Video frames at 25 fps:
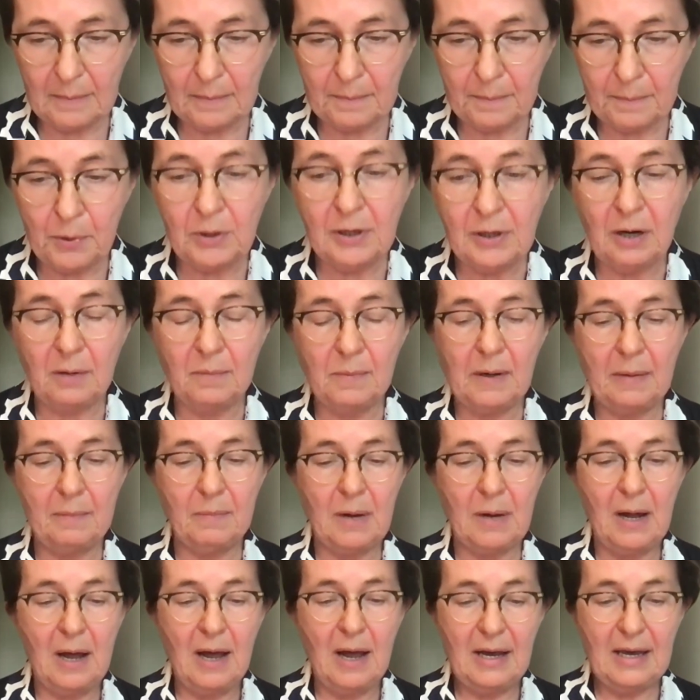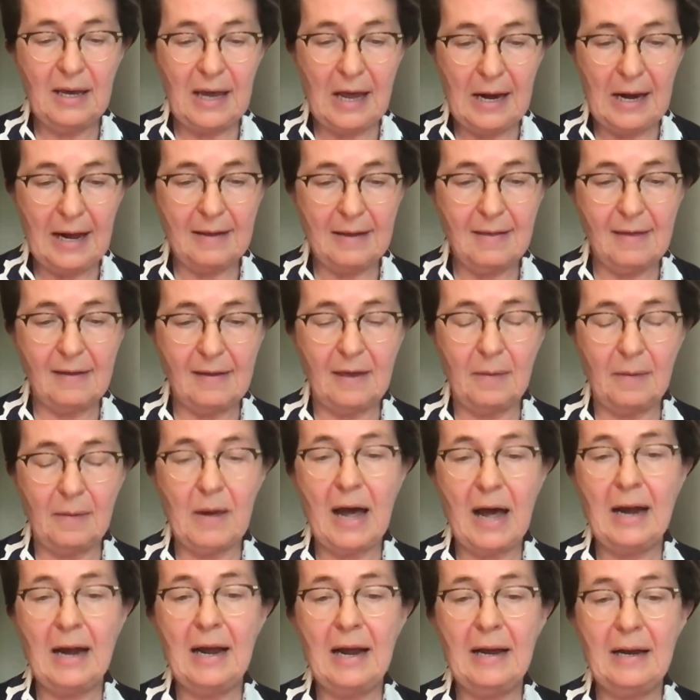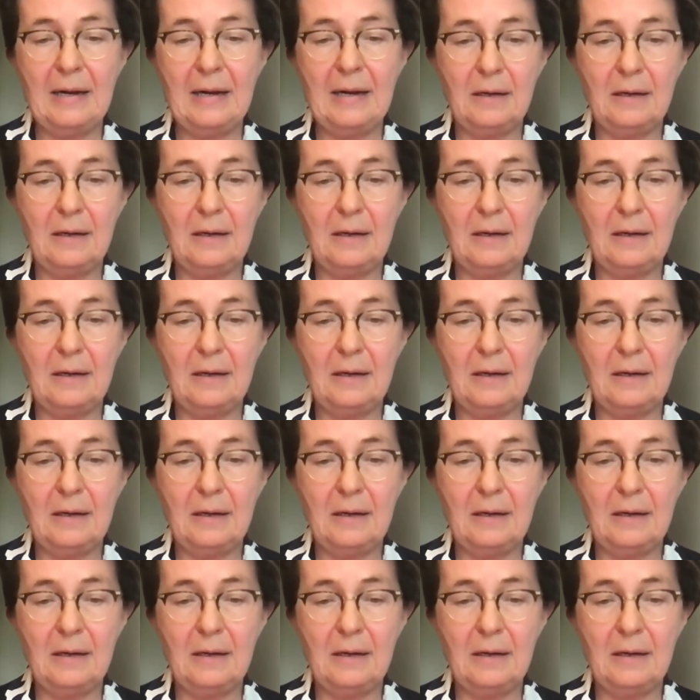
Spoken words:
when I started to